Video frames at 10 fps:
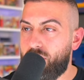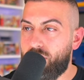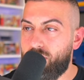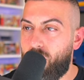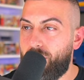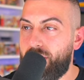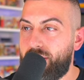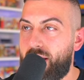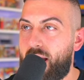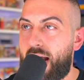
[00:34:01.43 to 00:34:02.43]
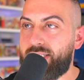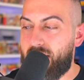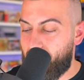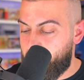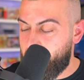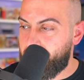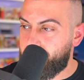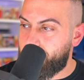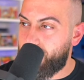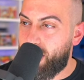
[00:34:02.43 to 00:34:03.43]
Throw it in there. How's everybody
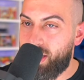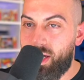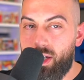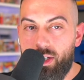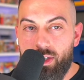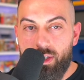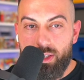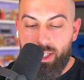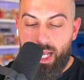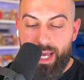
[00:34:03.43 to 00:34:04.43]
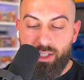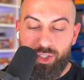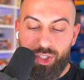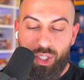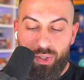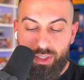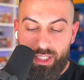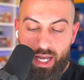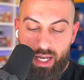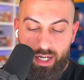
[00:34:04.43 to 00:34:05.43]
doing today? Today is
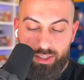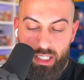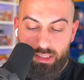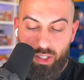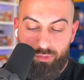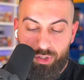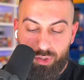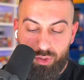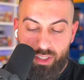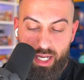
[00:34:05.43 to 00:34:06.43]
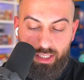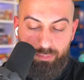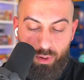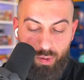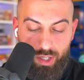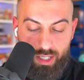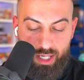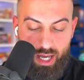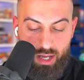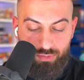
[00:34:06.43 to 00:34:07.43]
Tuesday, and as you guys know, every Tuesday in the Poke
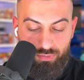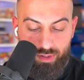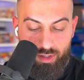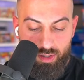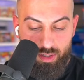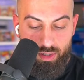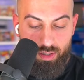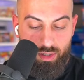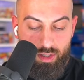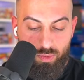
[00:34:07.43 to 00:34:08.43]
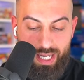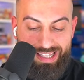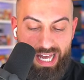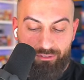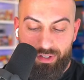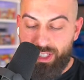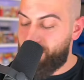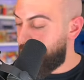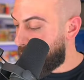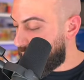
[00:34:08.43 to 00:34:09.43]
Cave, got live vintage
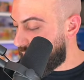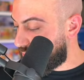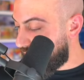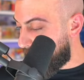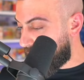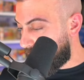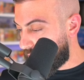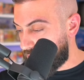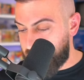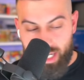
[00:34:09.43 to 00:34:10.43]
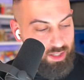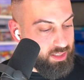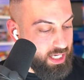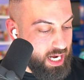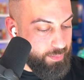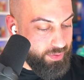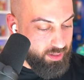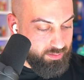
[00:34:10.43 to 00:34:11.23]
openings, 5 p.m. Eastern Standard Time.